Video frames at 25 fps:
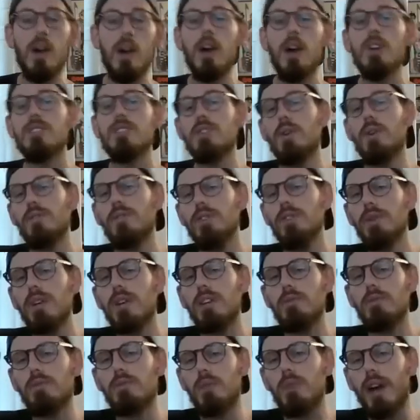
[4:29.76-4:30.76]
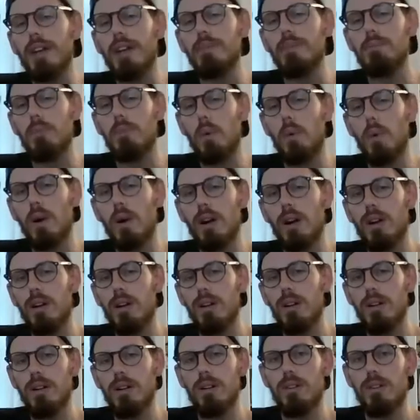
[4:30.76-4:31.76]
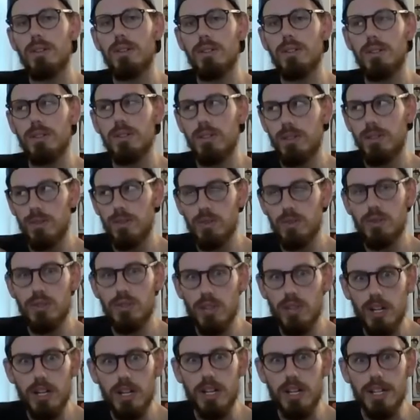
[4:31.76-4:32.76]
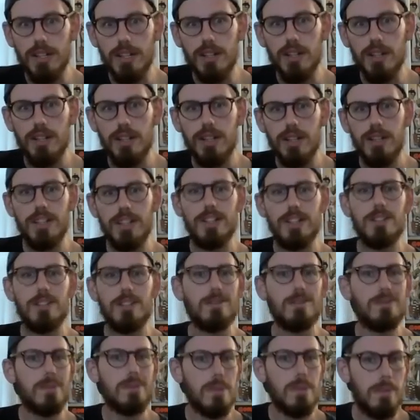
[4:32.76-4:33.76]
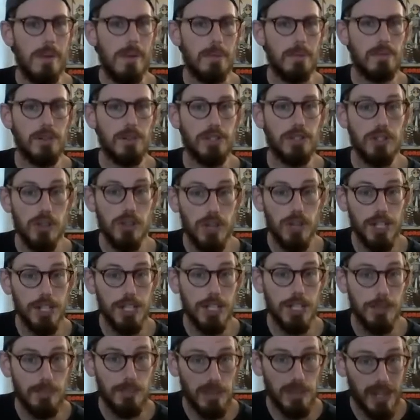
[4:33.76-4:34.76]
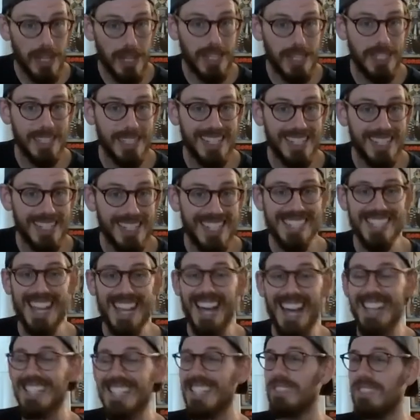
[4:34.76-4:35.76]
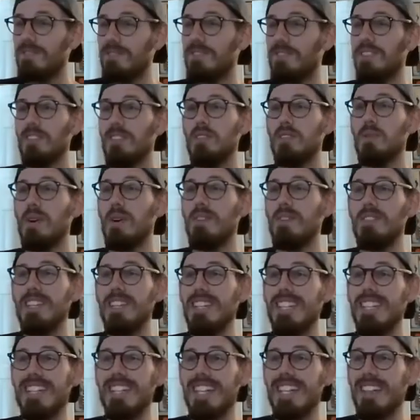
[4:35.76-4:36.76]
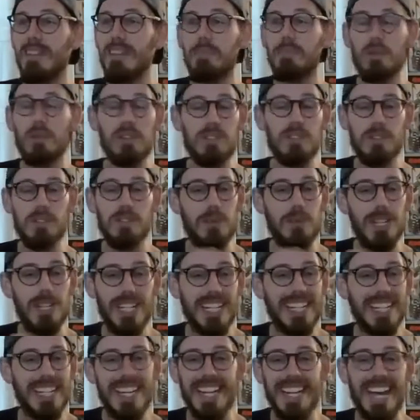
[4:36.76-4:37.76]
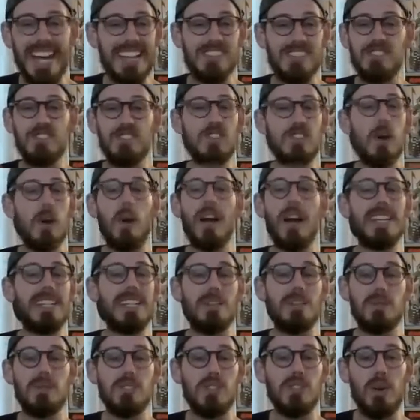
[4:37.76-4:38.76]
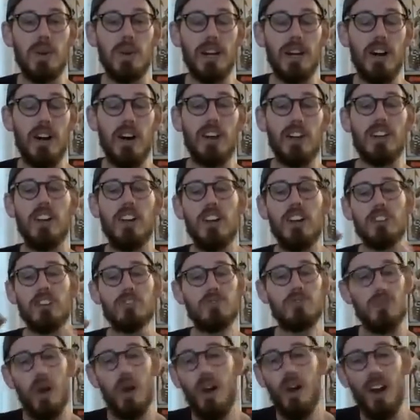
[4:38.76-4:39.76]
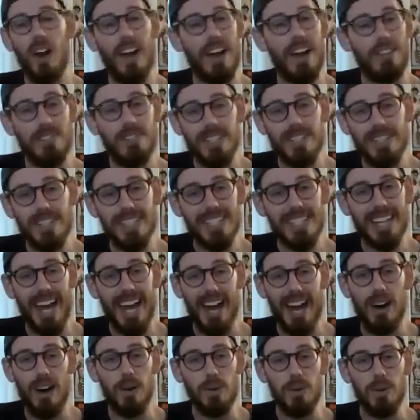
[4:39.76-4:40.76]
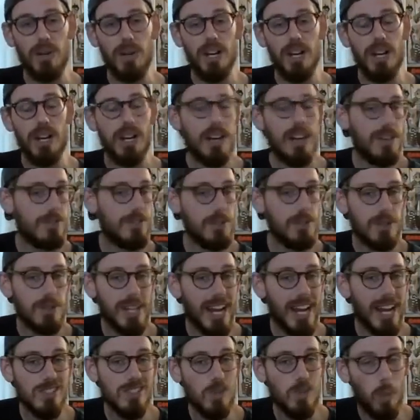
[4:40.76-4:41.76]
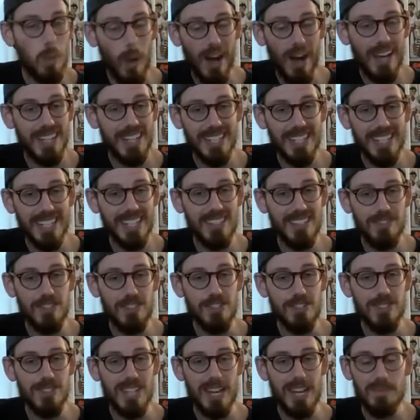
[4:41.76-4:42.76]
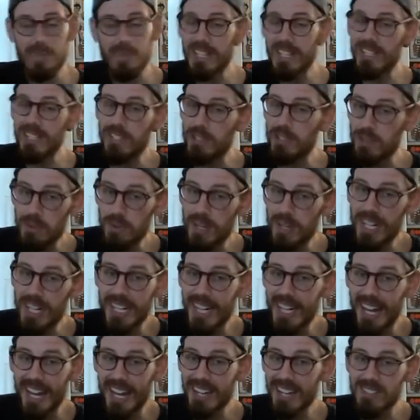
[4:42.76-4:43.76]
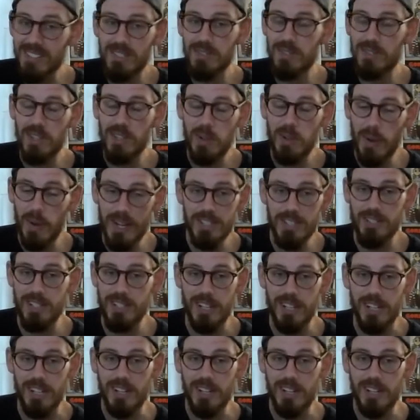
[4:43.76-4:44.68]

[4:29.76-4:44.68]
So if you can write more, you should. Remember, you're explaining this as if the person reading it has no idea what's going on. Draw everything out. If you can ask why at the end of your statement, you didn't answer the question,